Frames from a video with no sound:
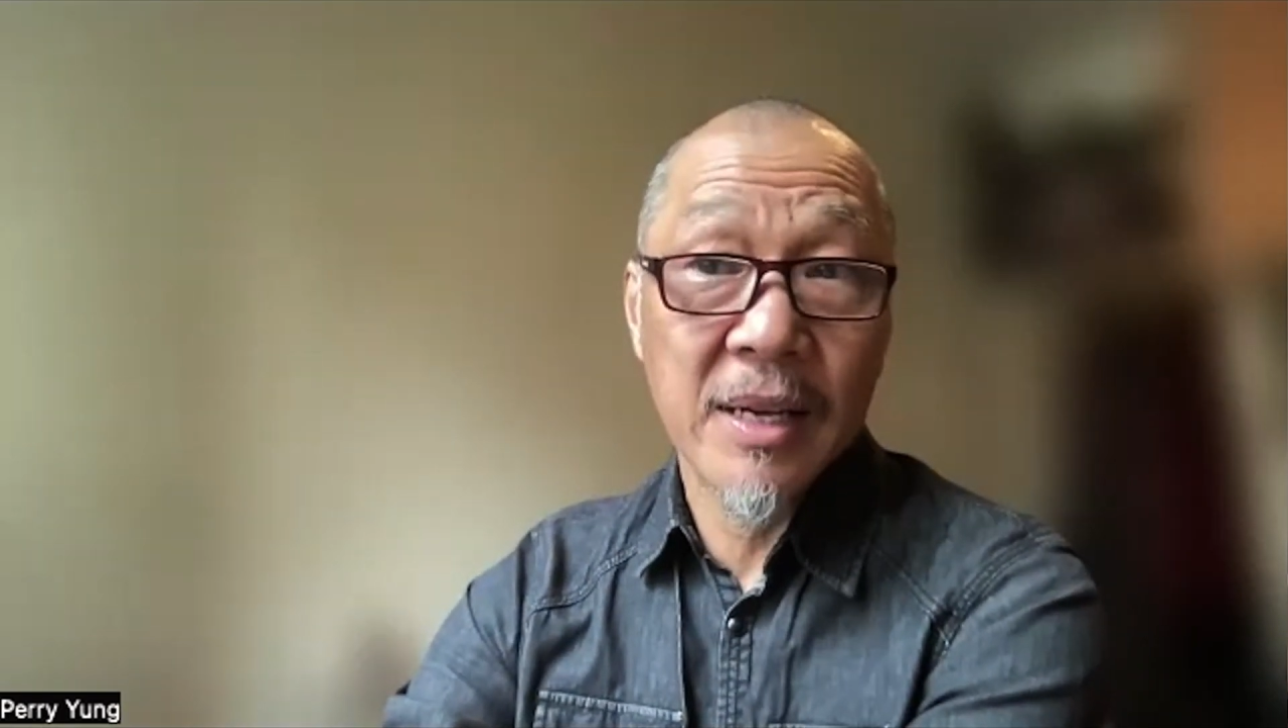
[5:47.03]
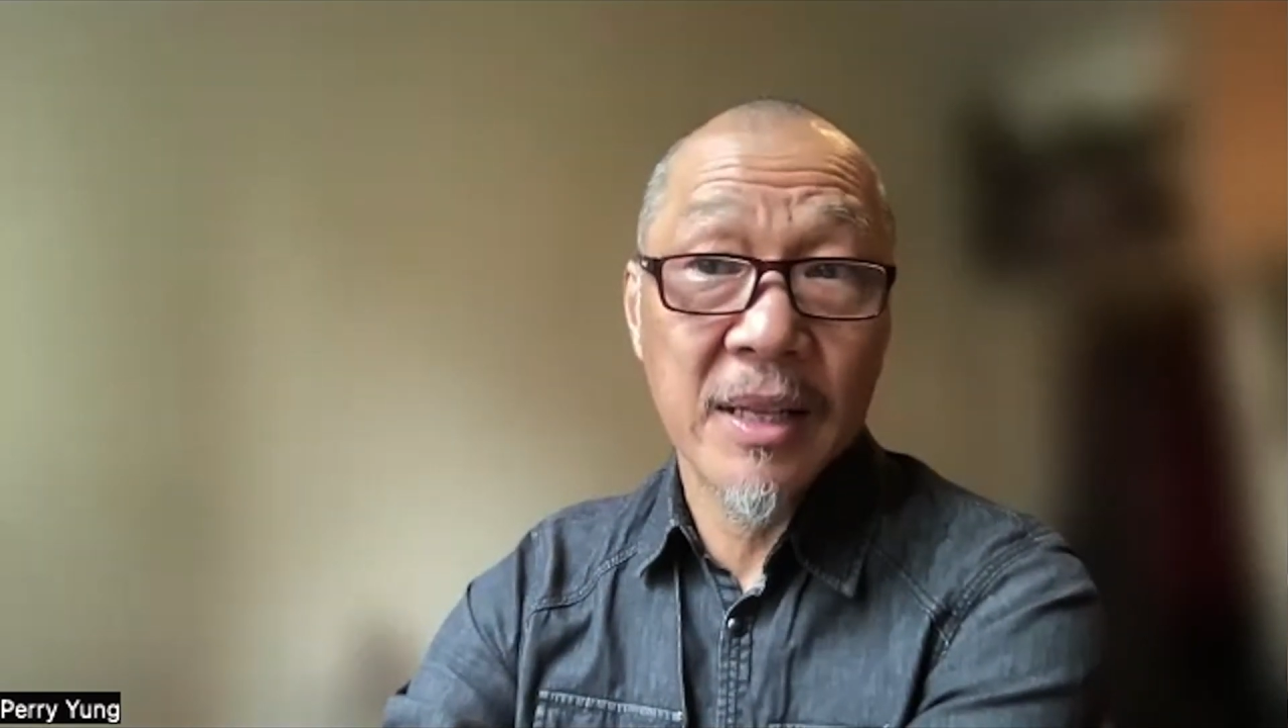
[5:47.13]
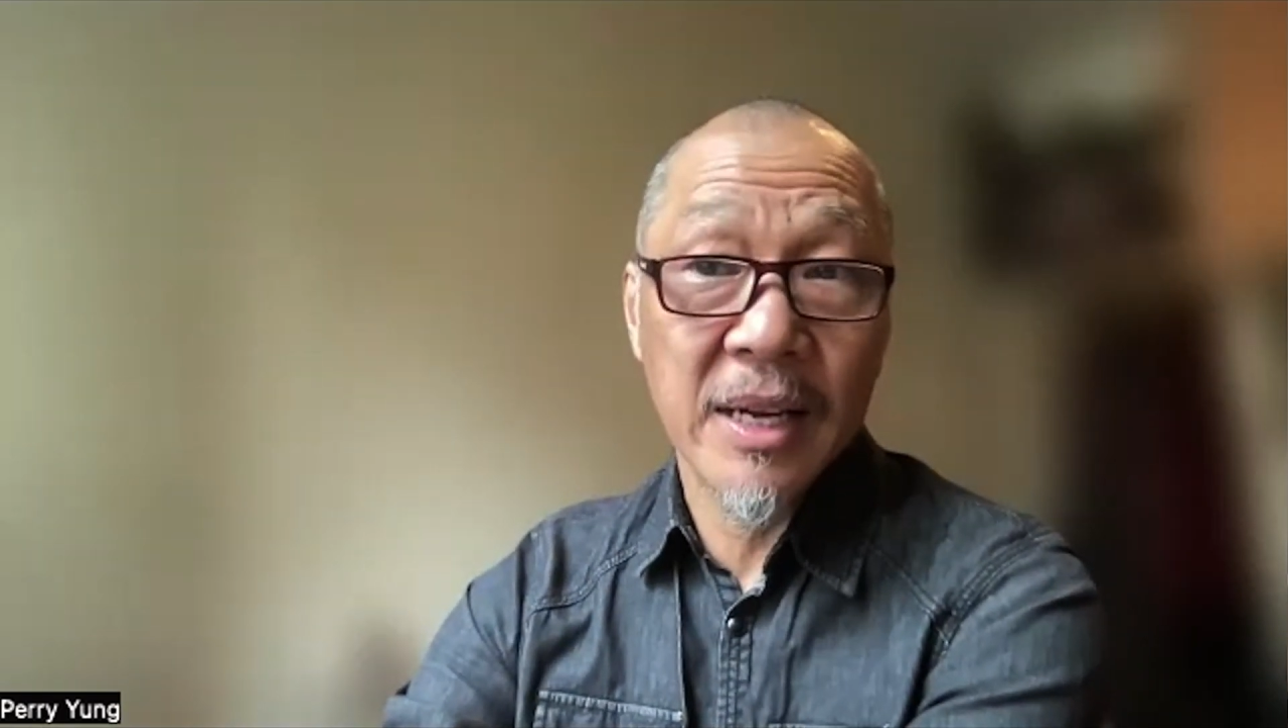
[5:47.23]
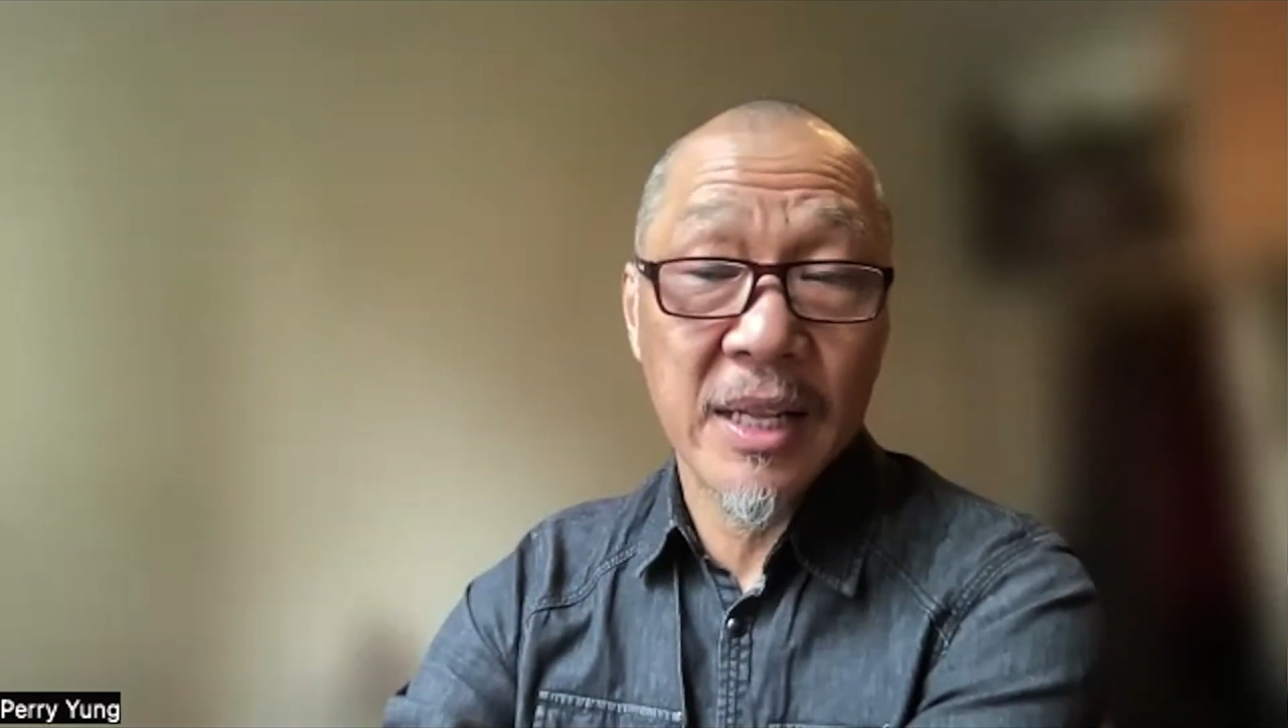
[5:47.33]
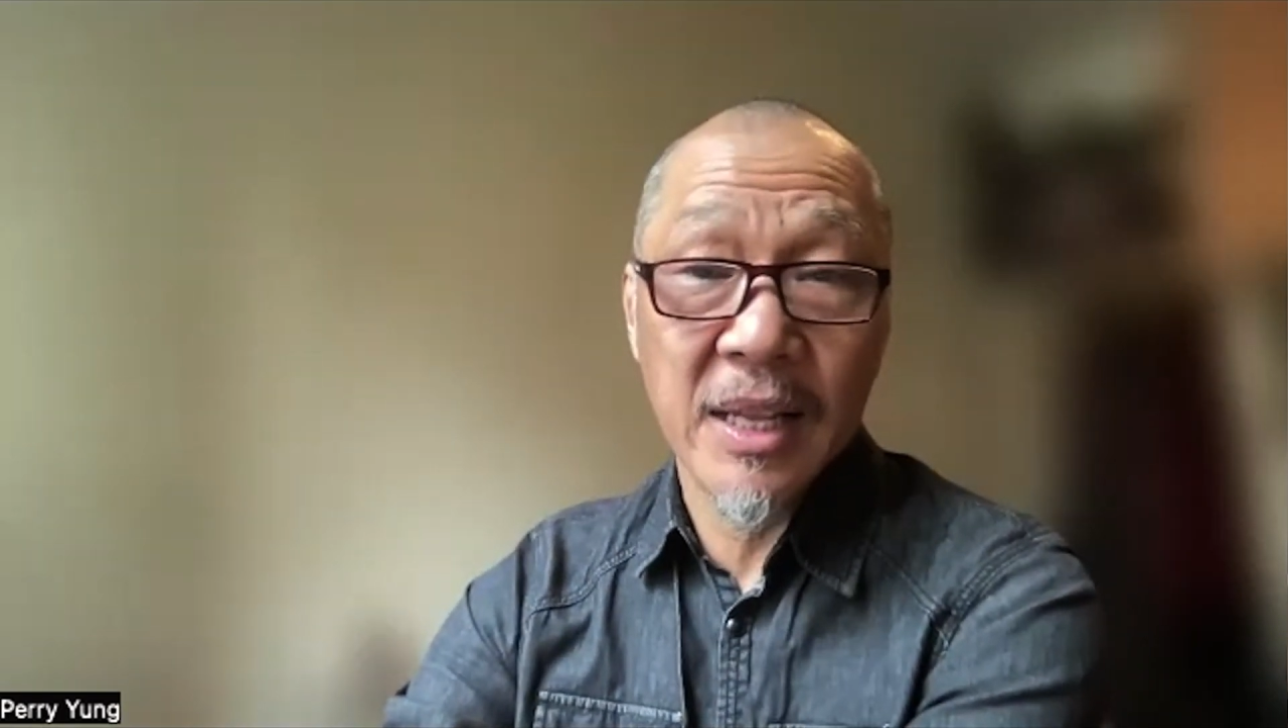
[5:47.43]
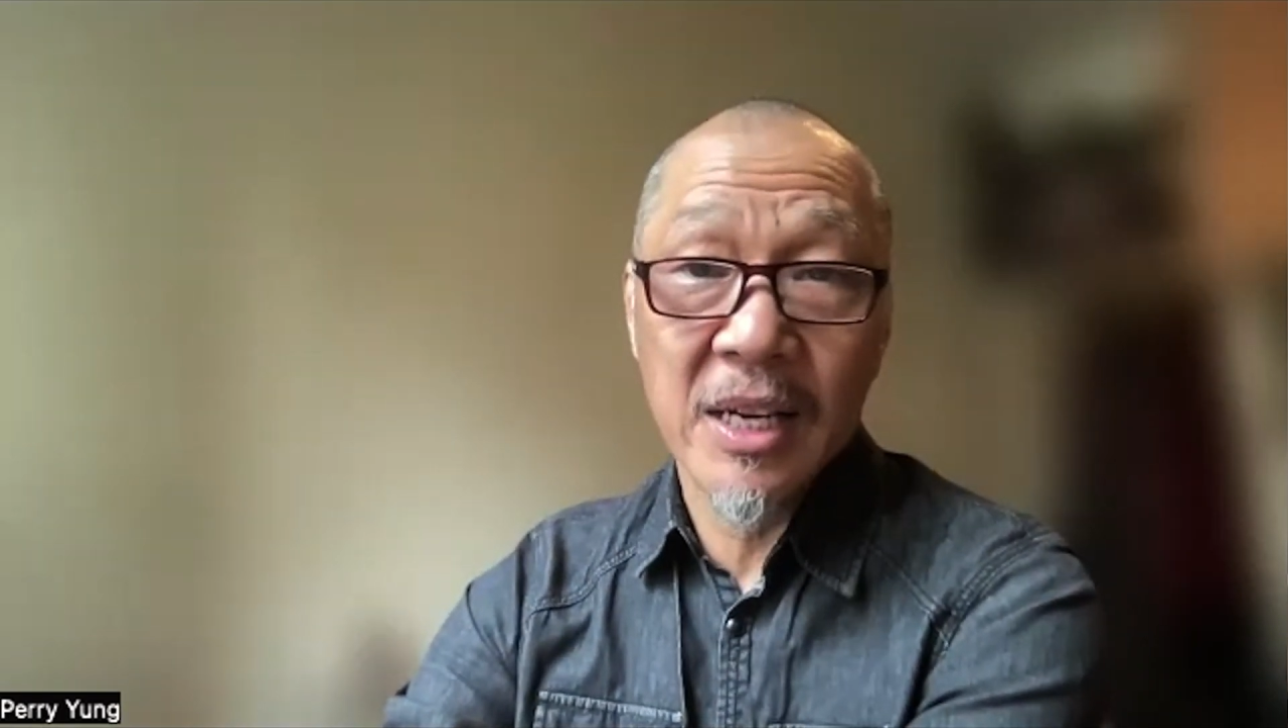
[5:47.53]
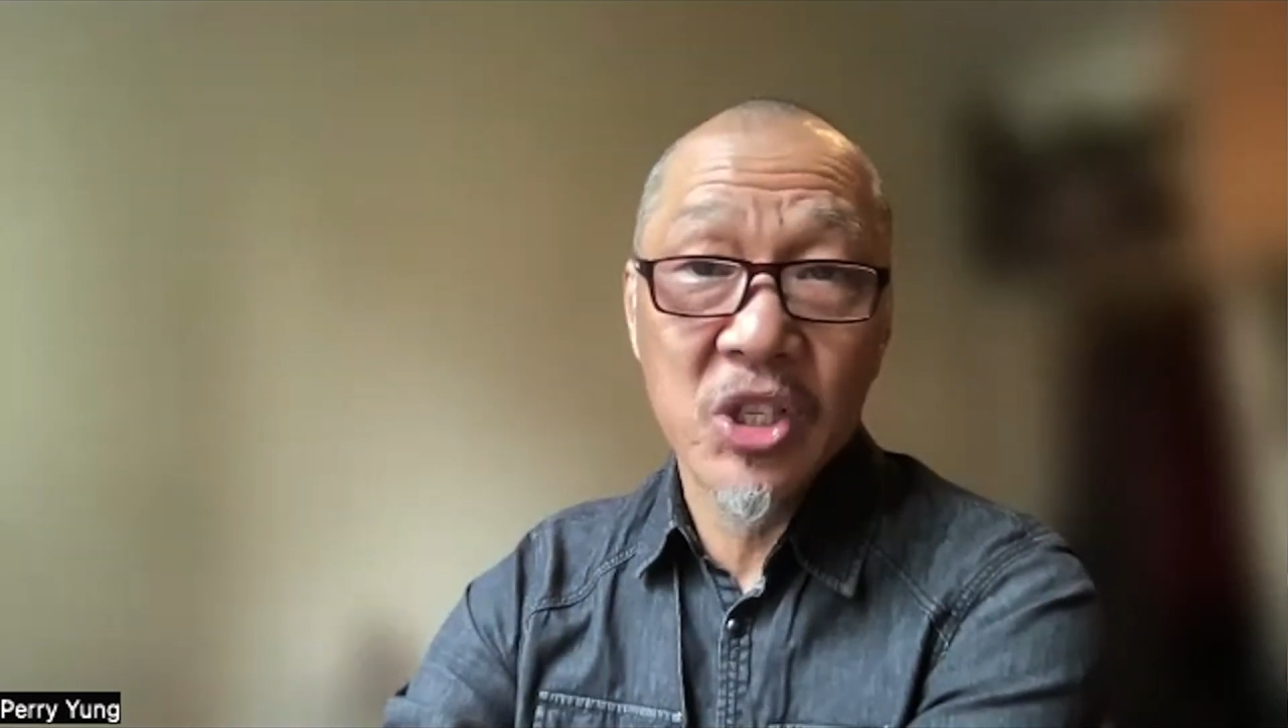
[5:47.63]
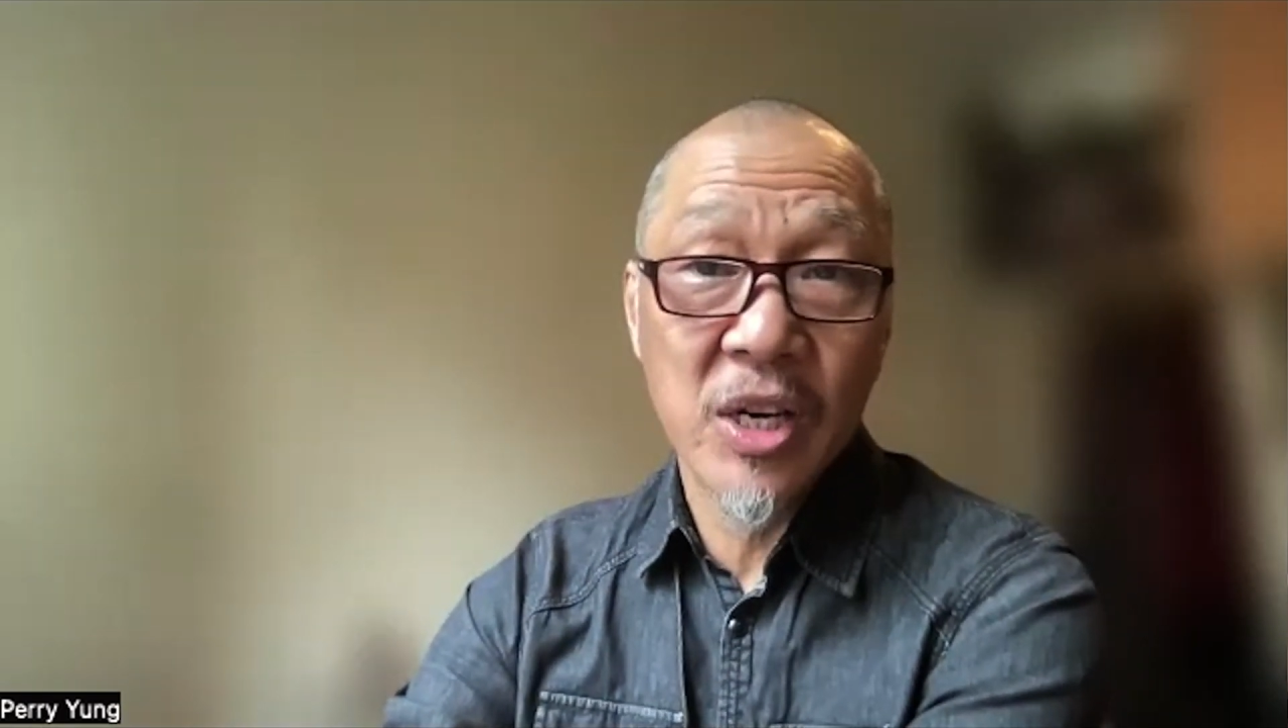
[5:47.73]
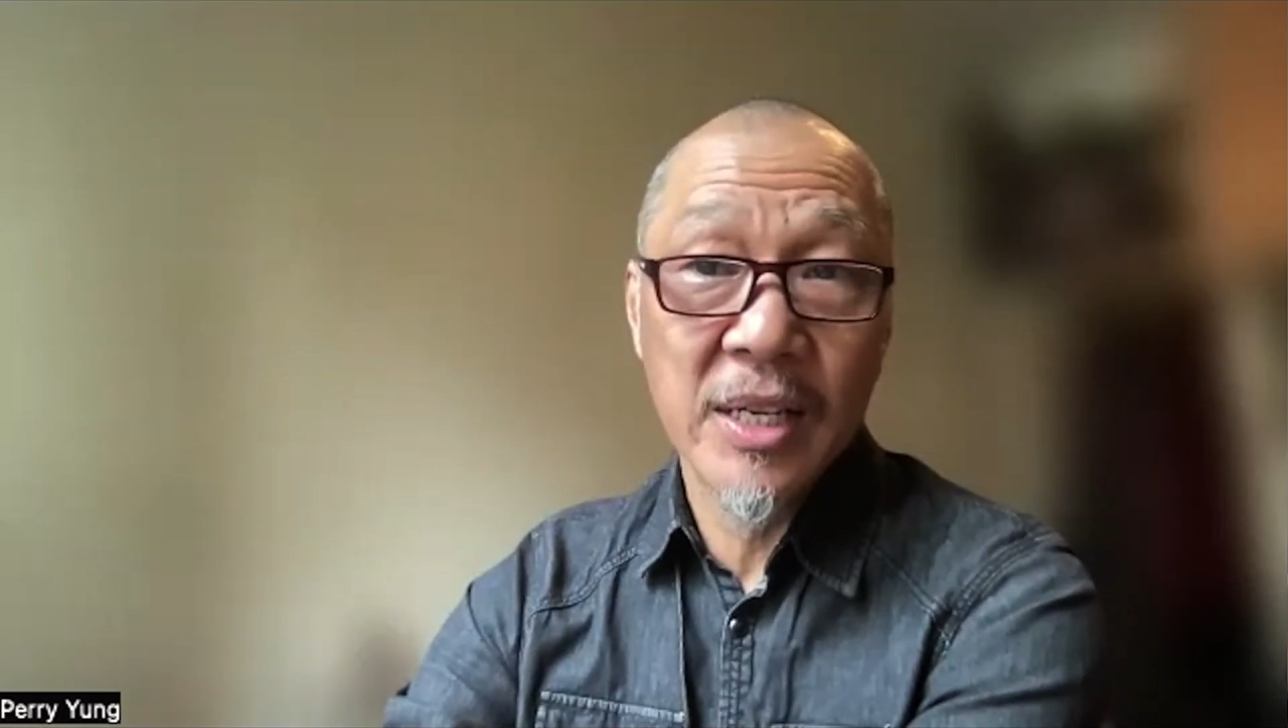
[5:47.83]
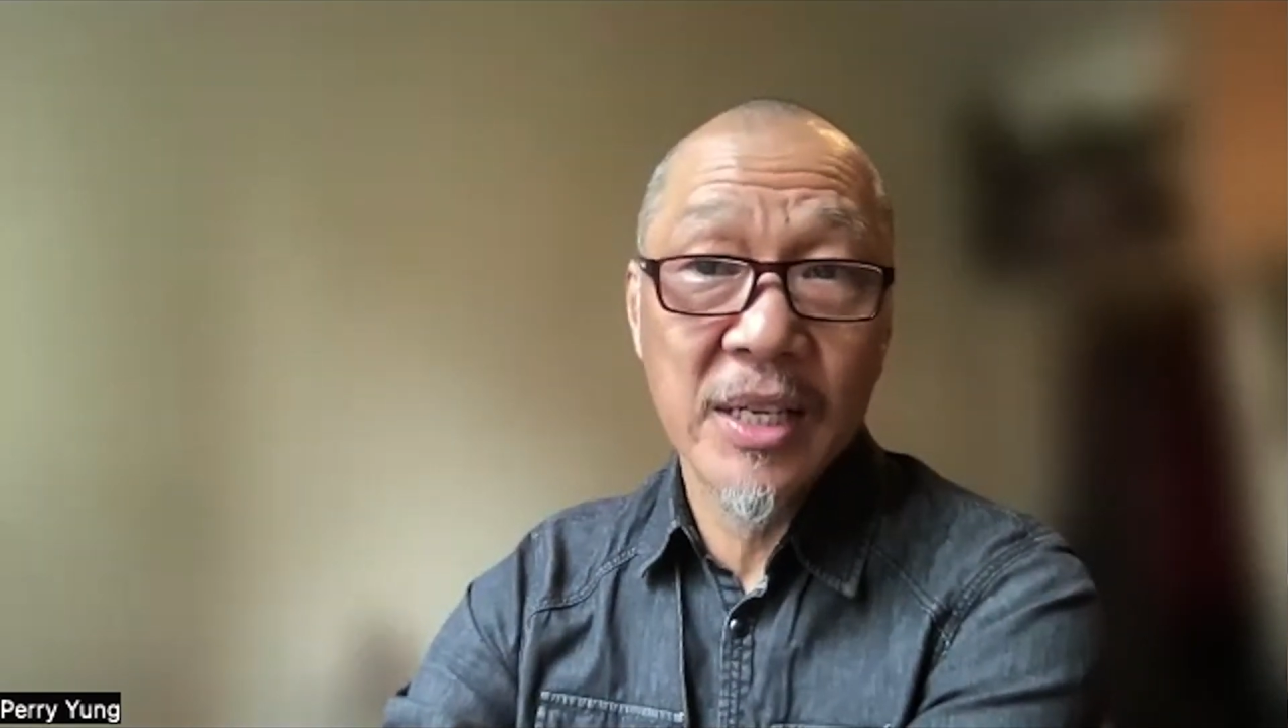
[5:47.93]
and like a lot of
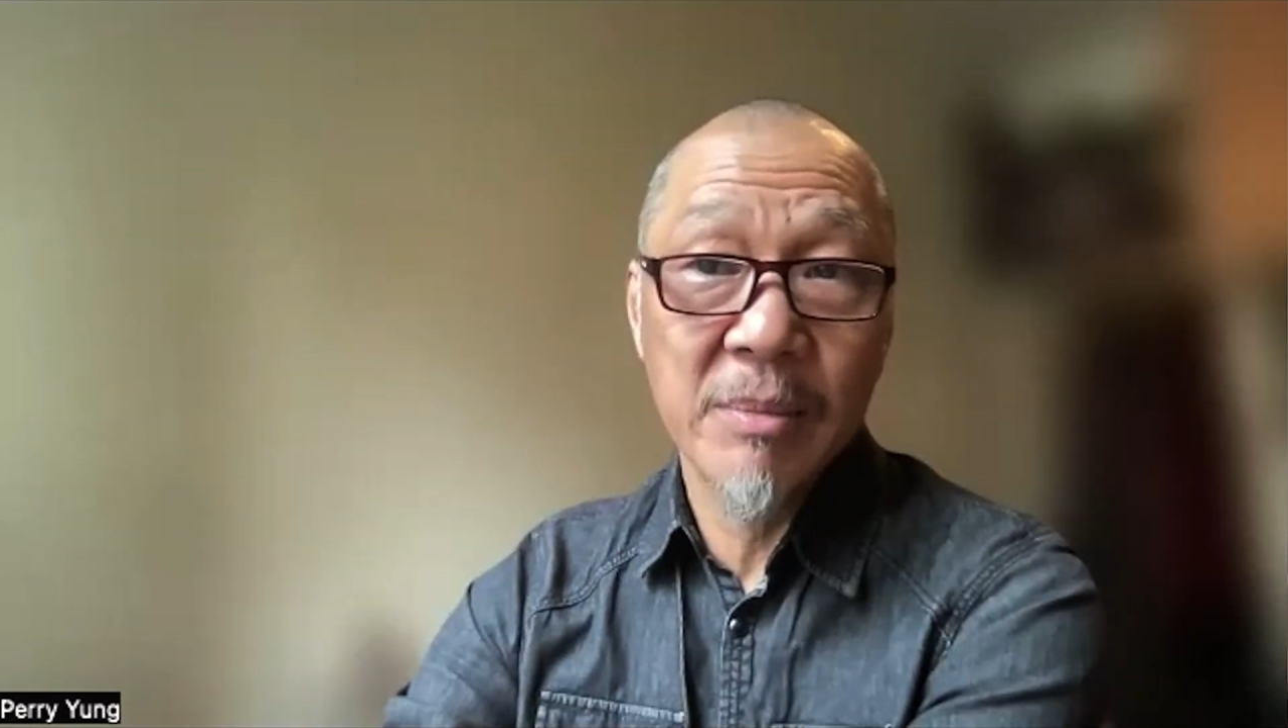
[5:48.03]
Chinese